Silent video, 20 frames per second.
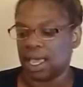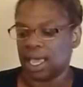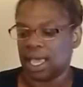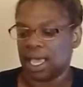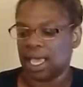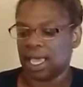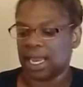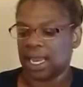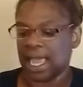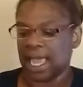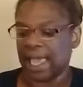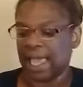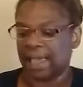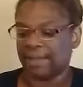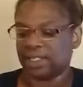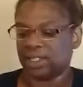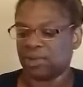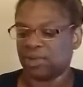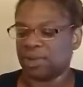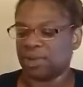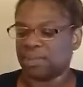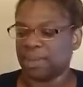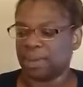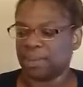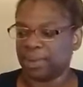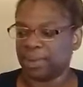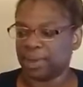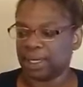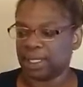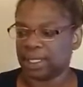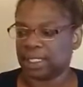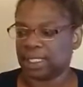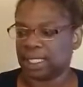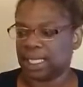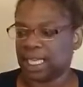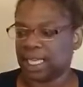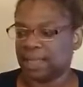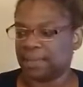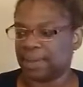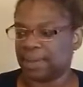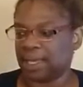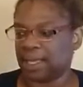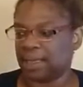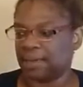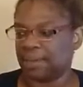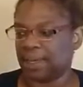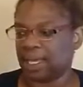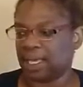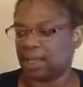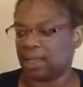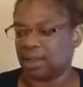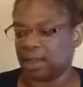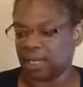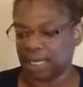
and I have to remember to keep it up here,